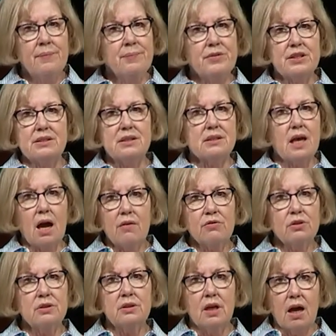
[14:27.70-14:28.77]
The
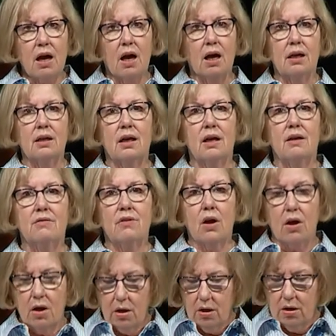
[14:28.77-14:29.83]
sovereign God of
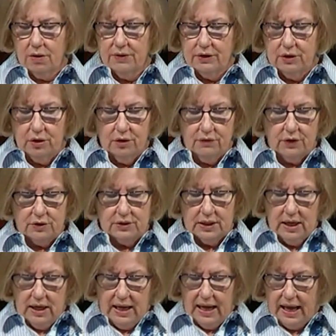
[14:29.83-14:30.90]
all the universe
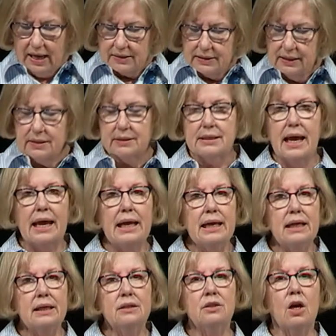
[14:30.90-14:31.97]
has his
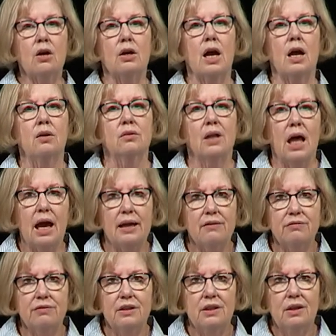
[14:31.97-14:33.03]
hand on our
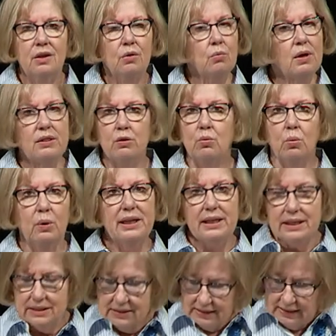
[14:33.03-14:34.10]
life, whether
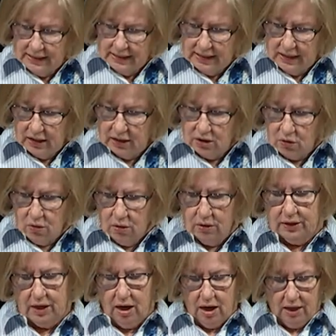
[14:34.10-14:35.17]
we see it or
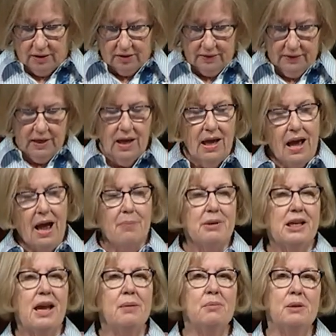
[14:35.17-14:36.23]
not. I
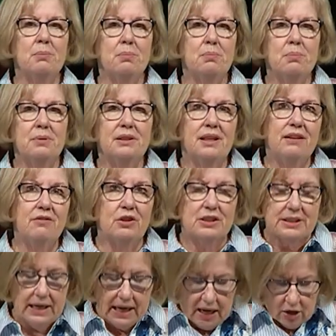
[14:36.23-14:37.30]
became a believer
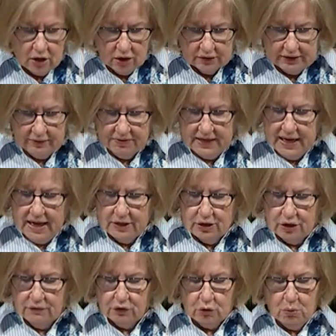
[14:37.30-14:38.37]
as an adult at the
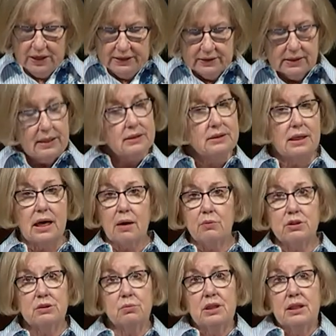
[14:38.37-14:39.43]
age of 26, and I
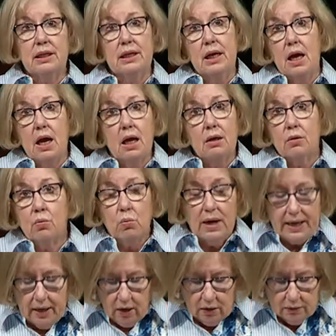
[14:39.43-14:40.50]
was really
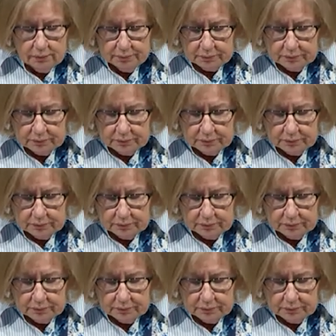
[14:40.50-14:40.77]
unaware